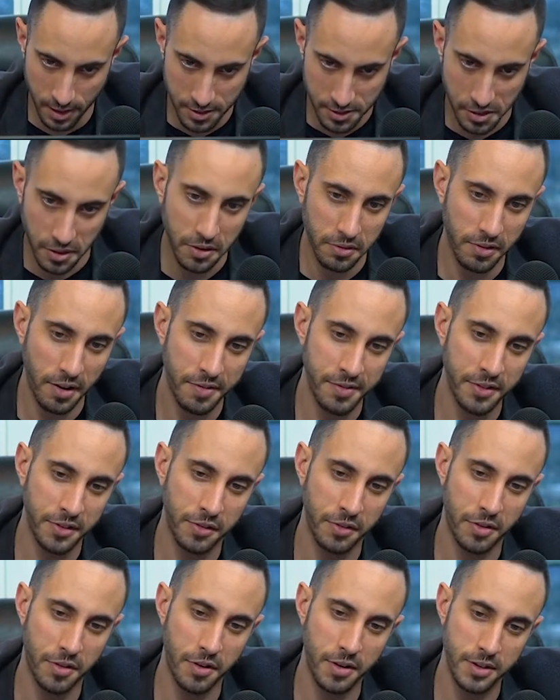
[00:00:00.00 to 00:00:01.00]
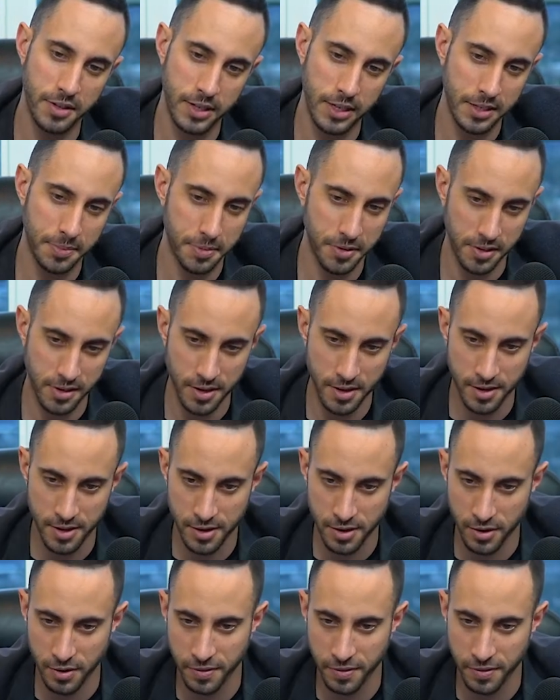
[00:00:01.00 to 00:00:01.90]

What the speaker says: Total revenue grew 36% year